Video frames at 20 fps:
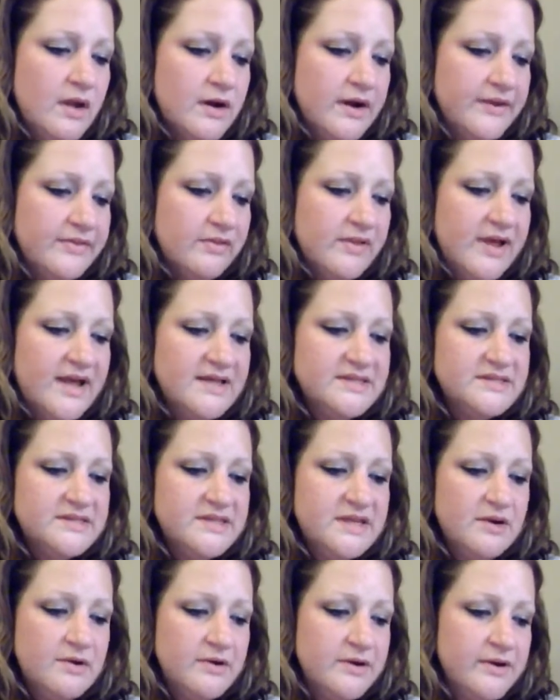All right, the last
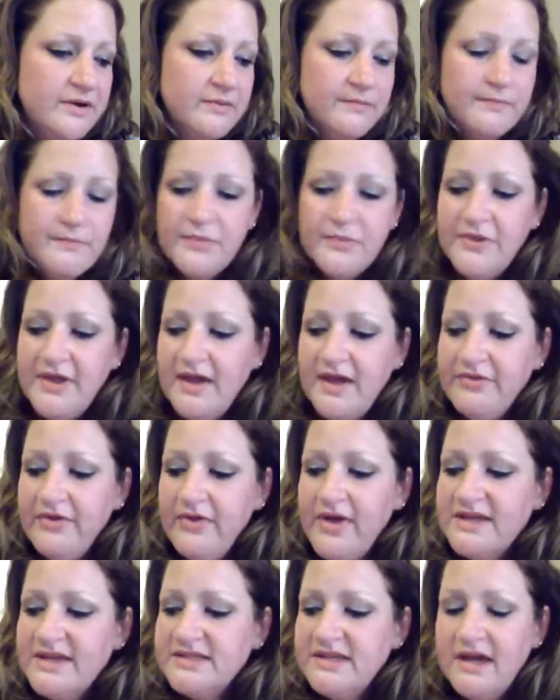thing, or no, yeah, the
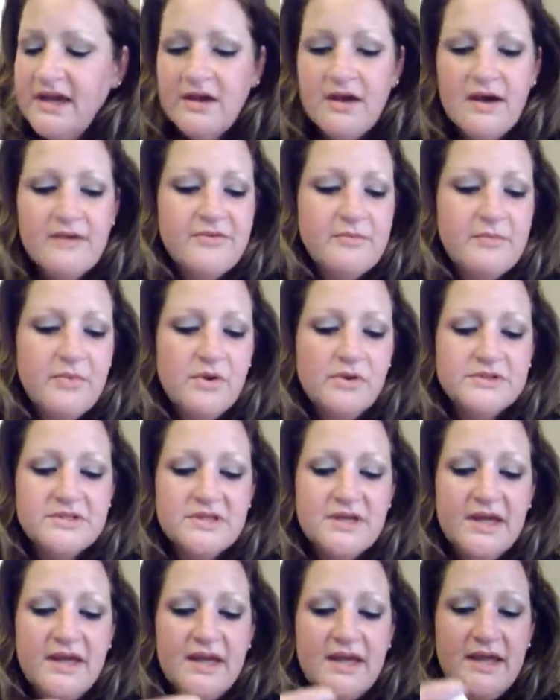last thing I got from
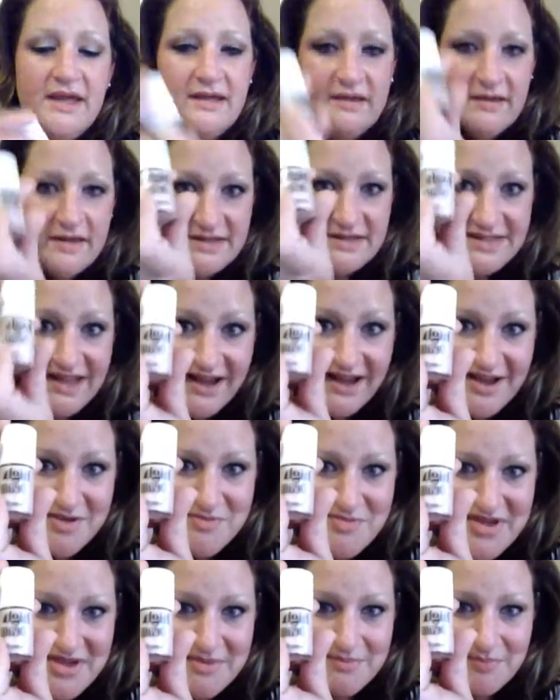Ulta is high
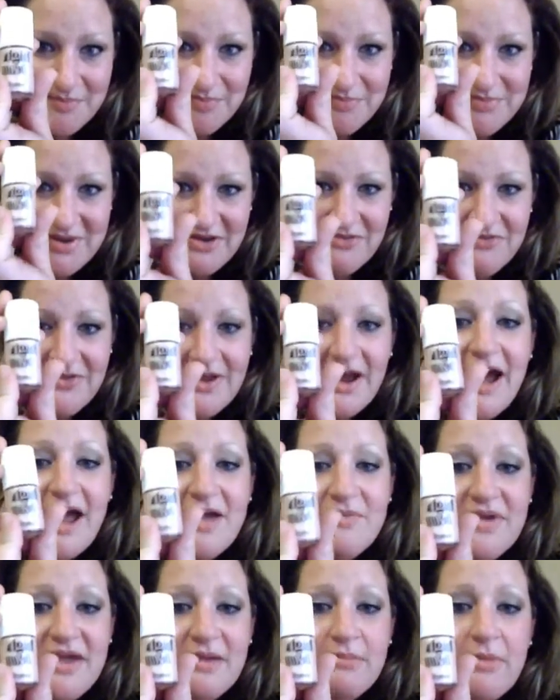beam, benefit high
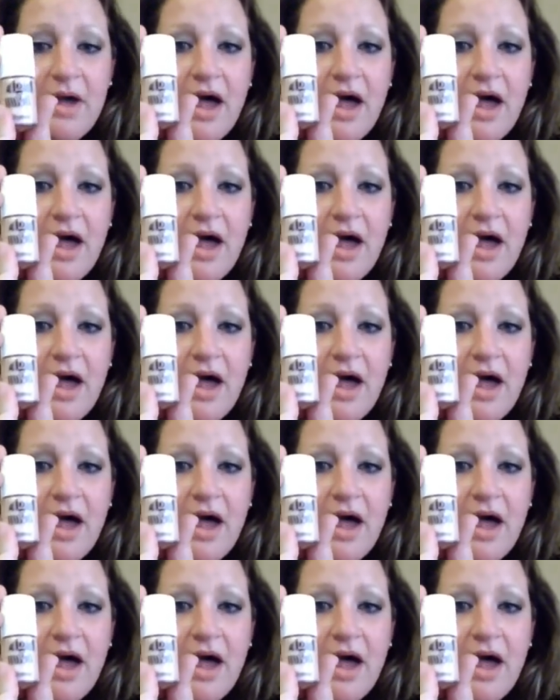beam.